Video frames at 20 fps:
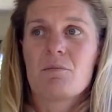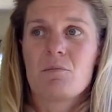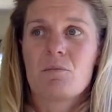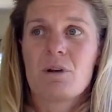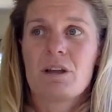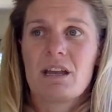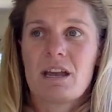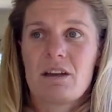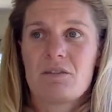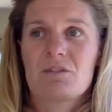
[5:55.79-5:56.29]

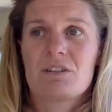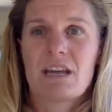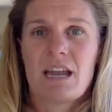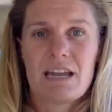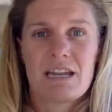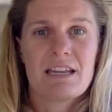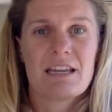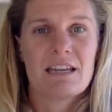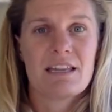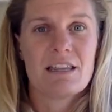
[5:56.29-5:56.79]
We have
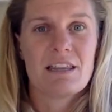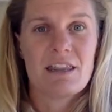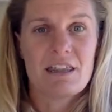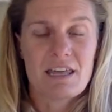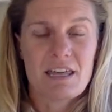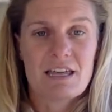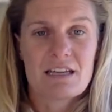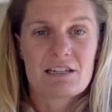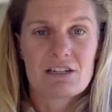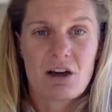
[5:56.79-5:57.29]
taken
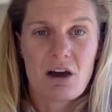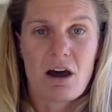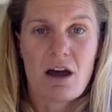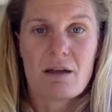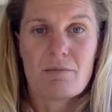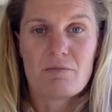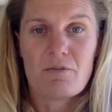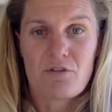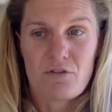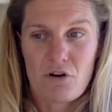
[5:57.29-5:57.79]
their
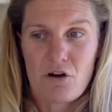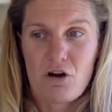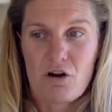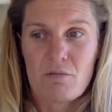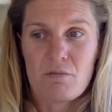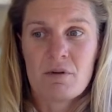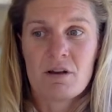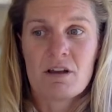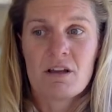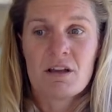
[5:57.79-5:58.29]
time
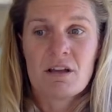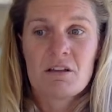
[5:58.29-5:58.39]
from